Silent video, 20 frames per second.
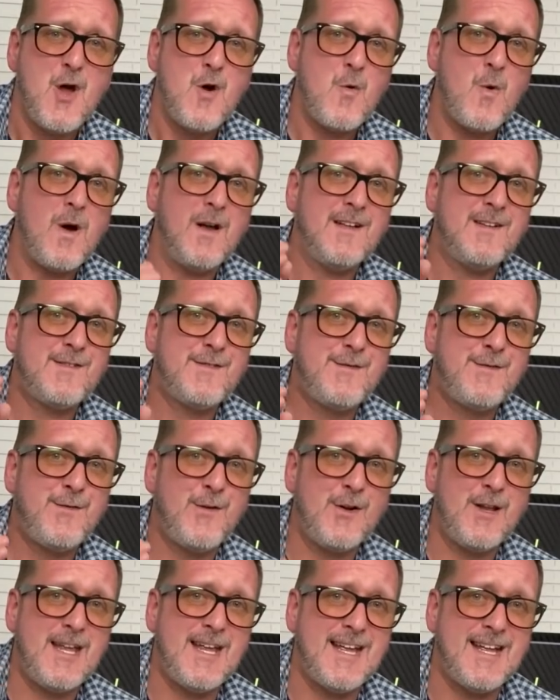What is
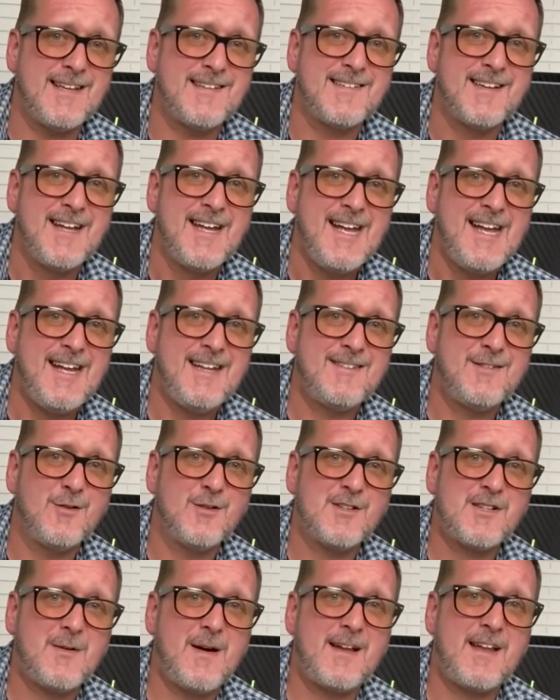funny is he's
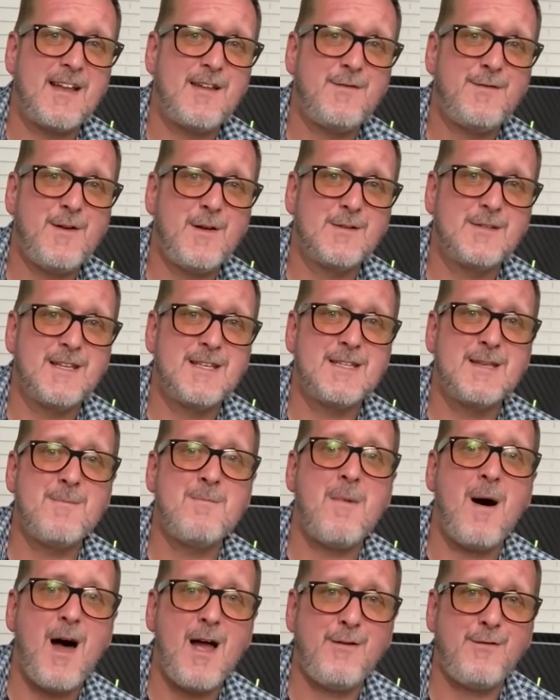also added a filter to
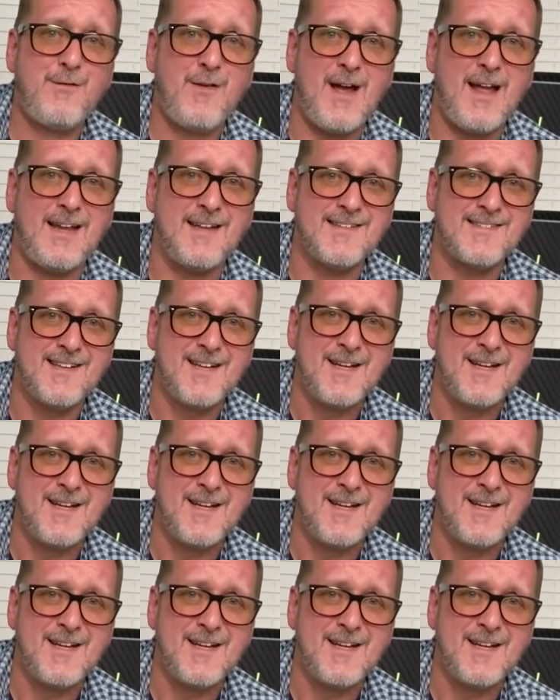my face.